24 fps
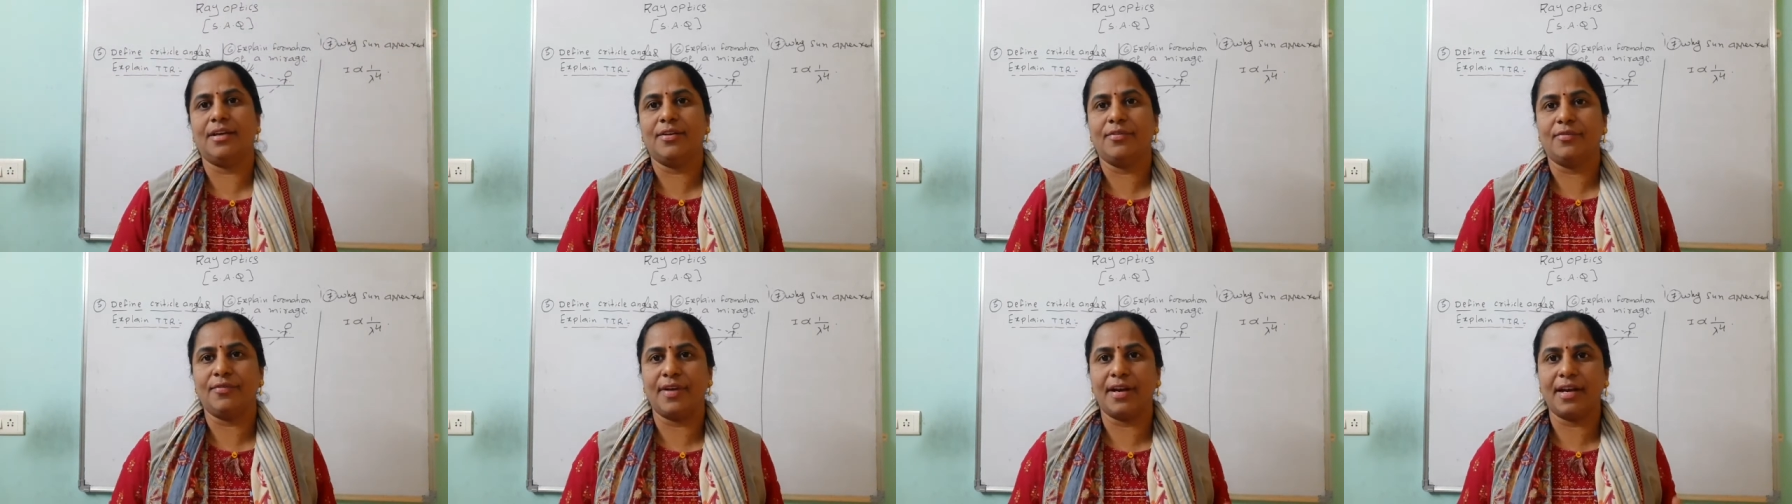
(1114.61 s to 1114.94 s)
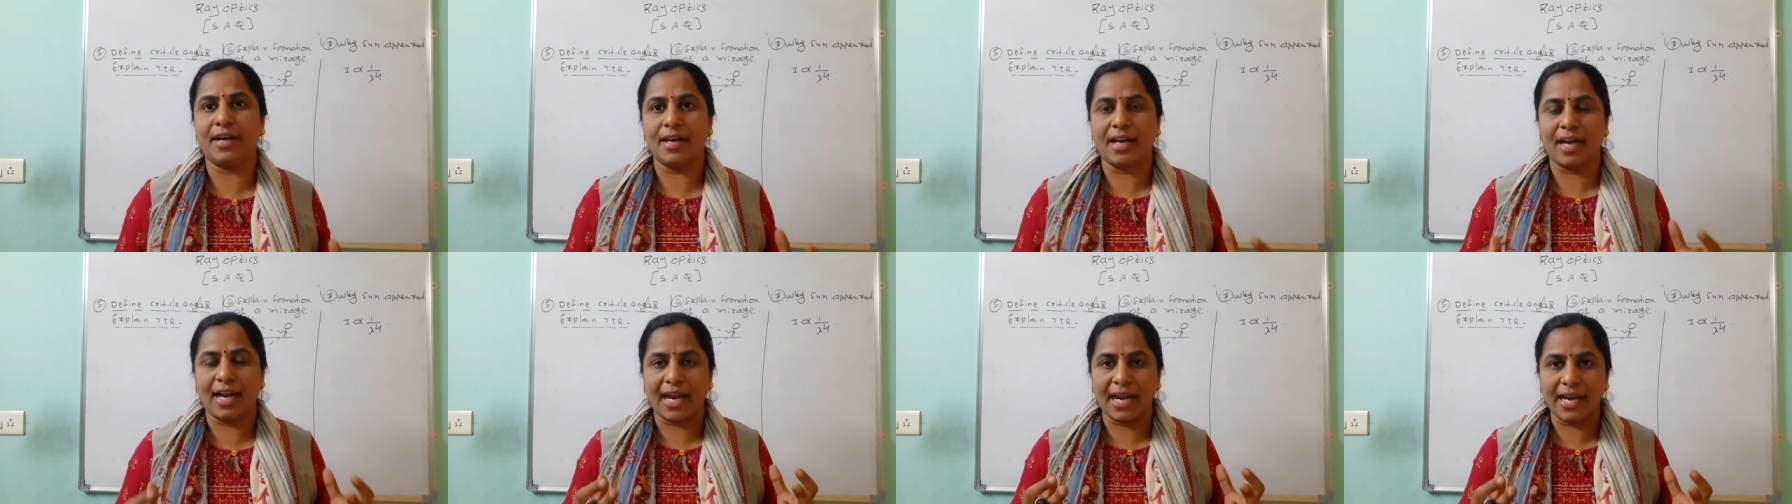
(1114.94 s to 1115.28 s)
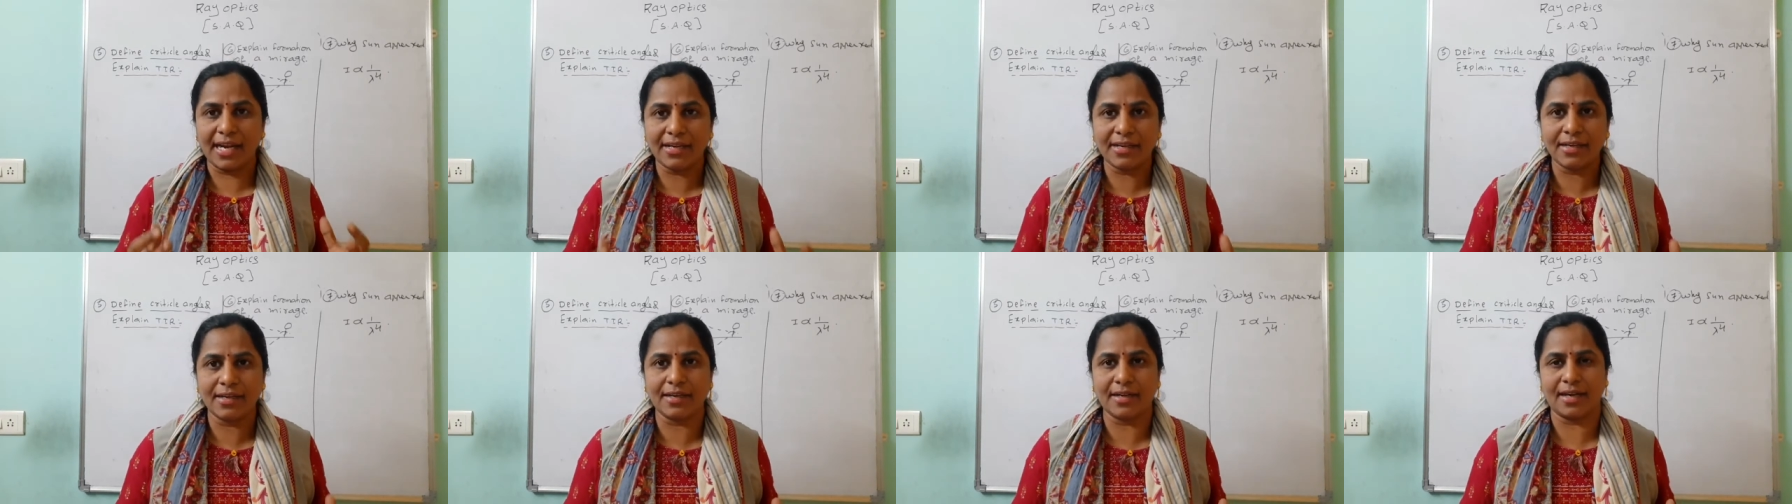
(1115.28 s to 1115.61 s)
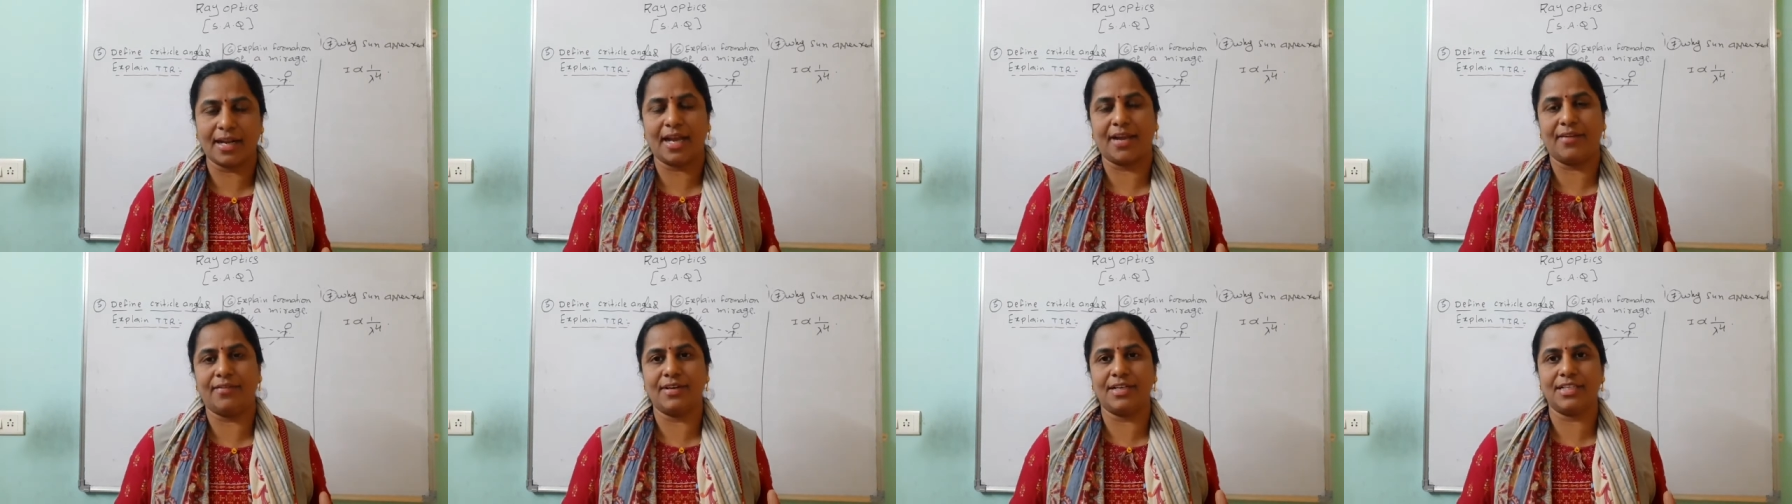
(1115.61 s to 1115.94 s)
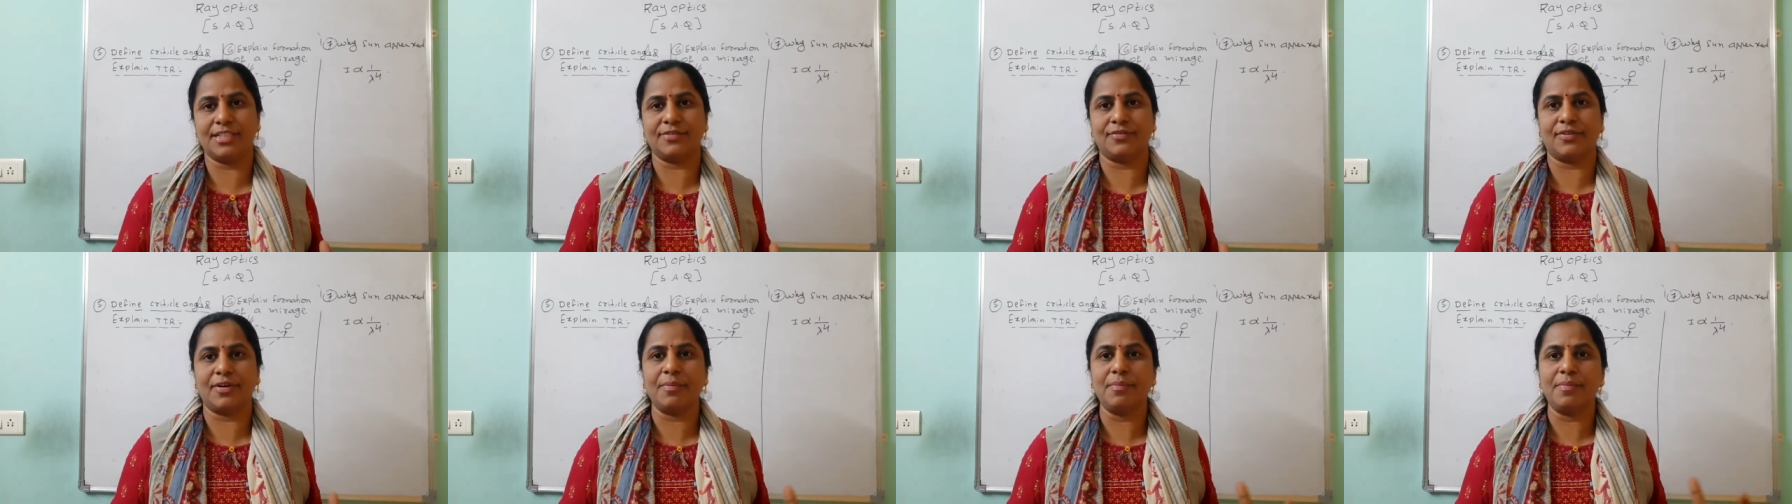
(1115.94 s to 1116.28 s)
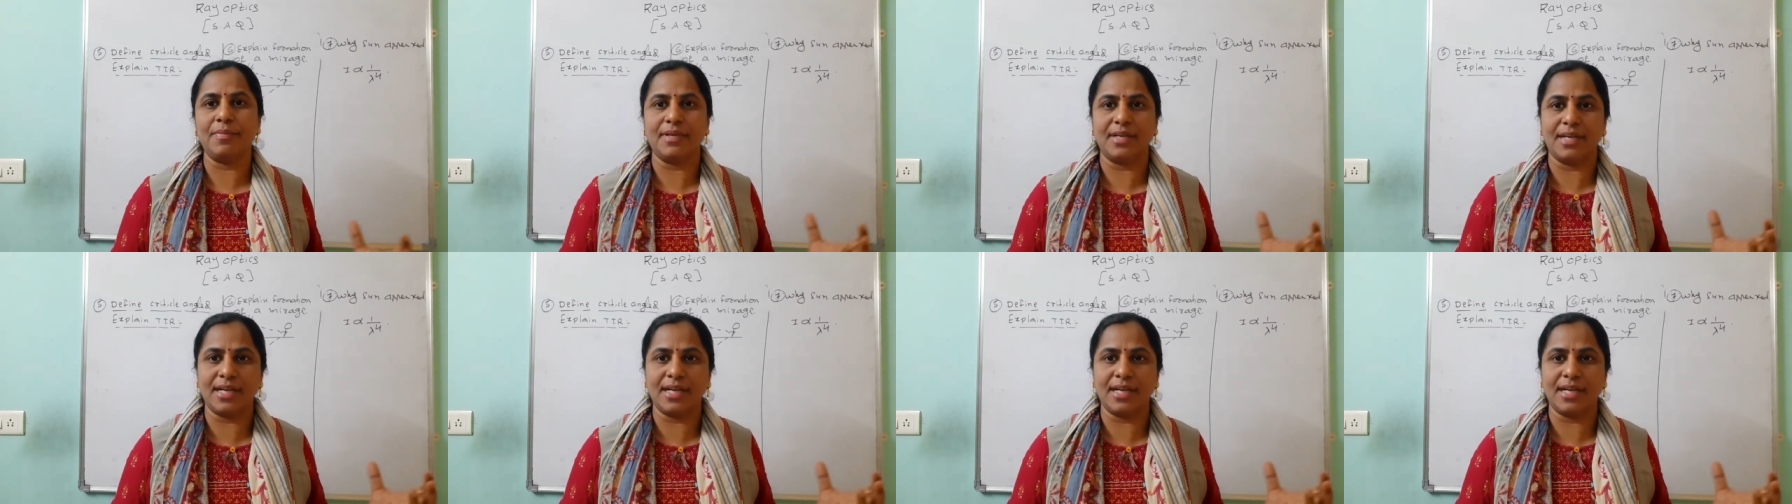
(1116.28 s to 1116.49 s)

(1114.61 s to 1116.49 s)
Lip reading: When light travels from